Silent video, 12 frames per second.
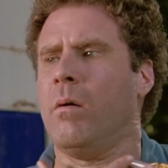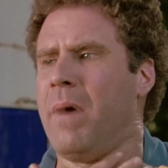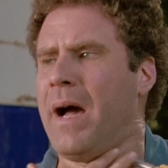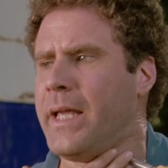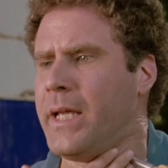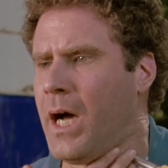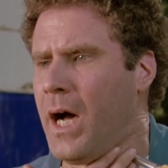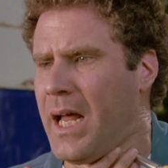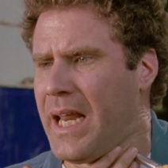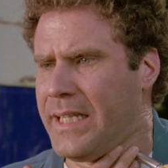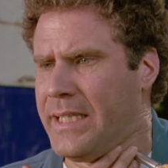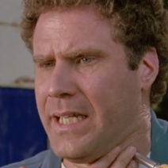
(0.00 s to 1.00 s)
Oh my
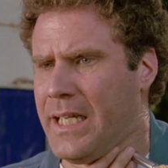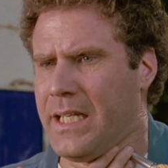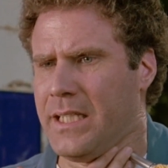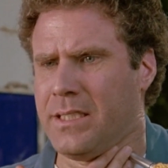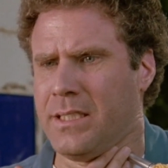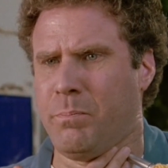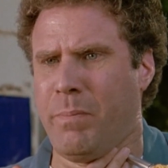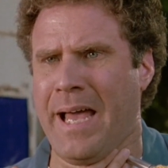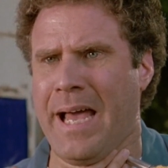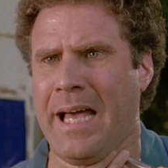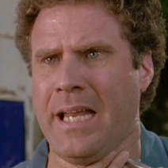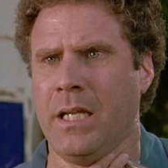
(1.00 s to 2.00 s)
god, I did! Is this
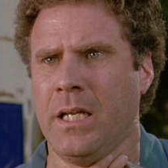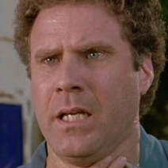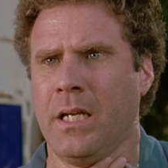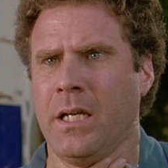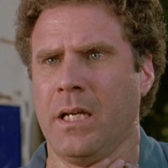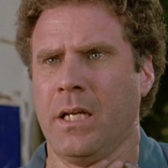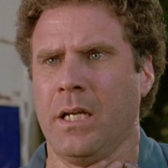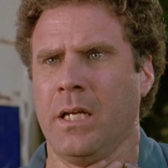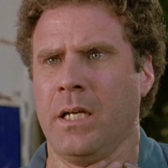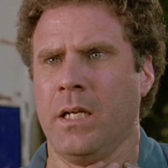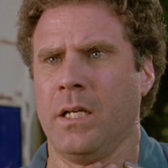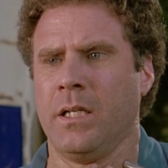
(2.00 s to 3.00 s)
bad?
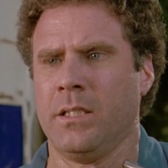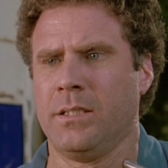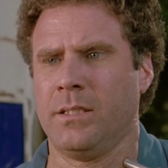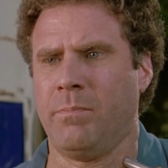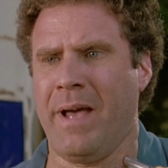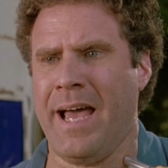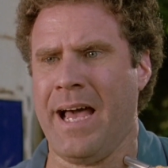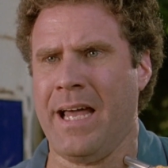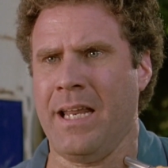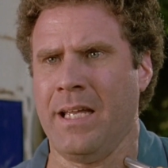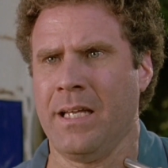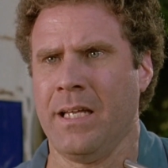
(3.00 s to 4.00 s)
Is this
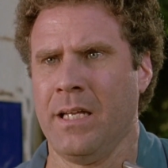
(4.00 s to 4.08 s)
bad?